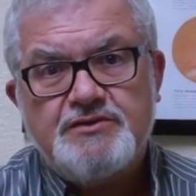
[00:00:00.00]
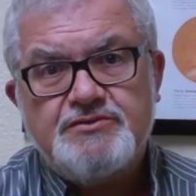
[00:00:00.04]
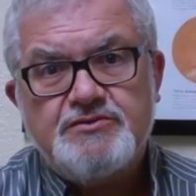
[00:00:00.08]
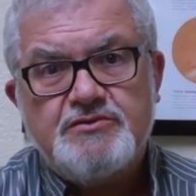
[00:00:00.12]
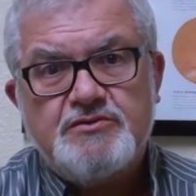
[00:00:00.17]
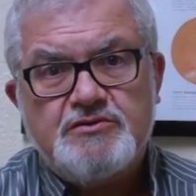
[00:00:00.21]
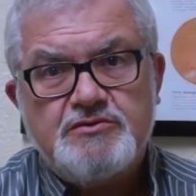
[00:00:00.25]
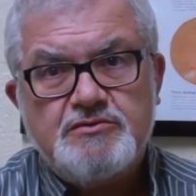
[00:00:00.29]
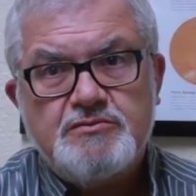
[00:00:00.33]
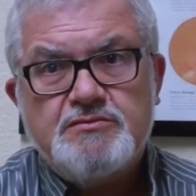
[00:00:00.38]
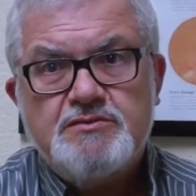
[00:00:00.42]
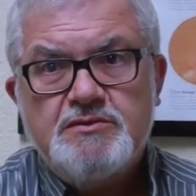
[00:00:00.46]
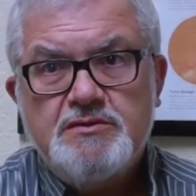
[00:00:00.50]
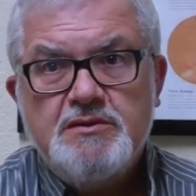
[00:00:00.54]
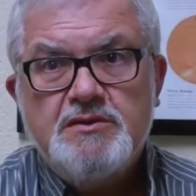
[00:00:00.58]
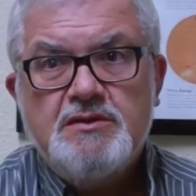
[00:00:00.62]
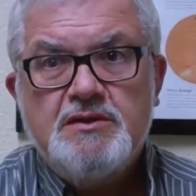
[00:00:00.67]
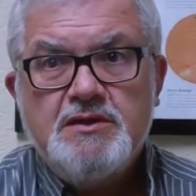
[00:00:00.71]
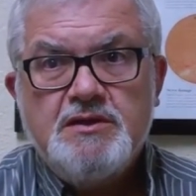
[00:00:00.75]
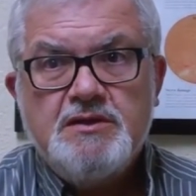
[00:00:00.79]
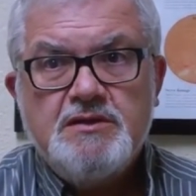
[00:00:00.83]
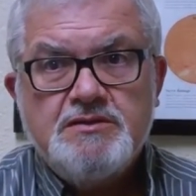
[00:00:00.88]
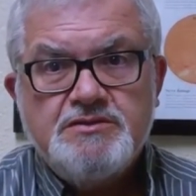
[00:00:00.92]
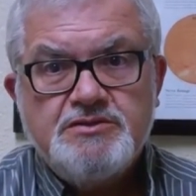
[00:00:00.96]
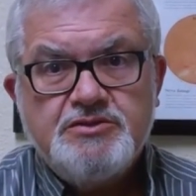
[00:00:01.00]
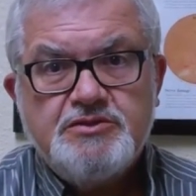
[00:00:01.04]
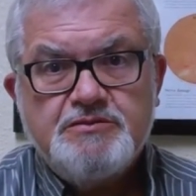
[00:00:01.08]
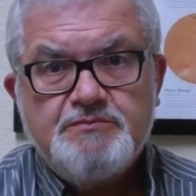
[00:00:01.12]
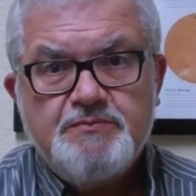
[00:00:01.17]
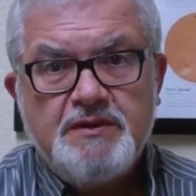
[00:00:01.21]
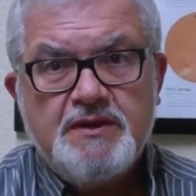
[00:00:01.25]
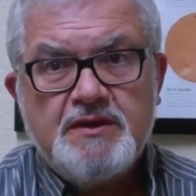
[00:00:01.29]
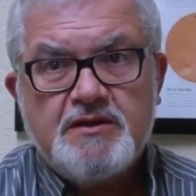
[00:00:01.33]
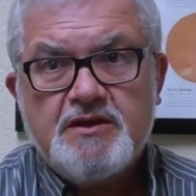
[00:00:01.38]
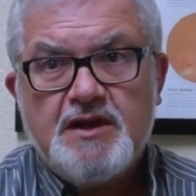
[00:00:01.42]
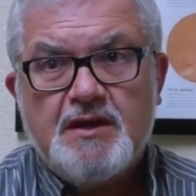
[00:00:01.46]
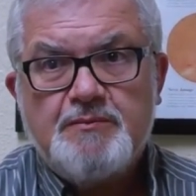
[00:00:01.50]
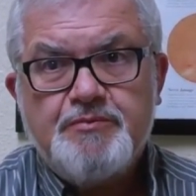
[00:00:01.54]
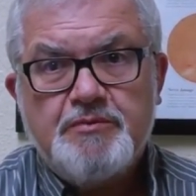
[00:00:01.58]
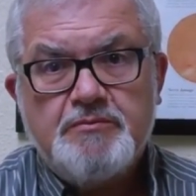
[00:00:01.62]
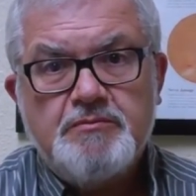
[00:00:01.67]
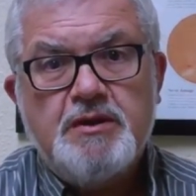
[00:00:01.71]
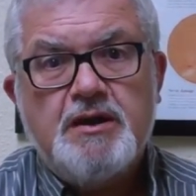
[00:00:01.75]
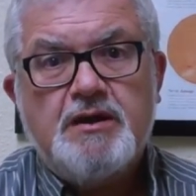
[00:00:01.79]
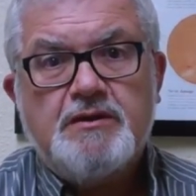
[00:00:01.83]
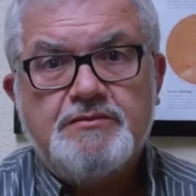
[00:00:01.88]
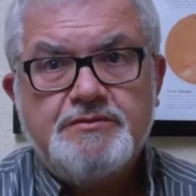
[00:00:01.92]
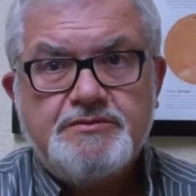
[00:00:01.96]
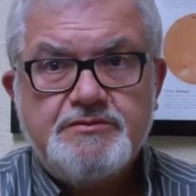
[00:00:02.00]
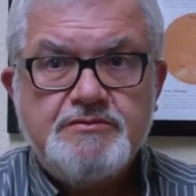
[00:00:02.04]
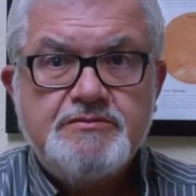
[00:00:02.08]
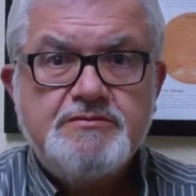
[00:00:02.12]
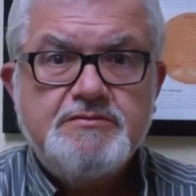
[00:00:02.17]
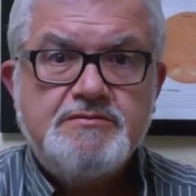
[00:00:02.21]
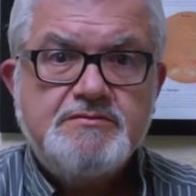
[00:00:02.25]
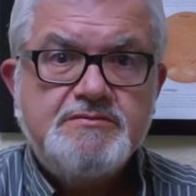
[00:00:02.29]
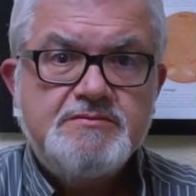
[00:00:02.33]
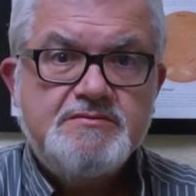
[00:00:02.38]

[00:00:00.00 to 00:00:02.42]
so it's just been a couple months.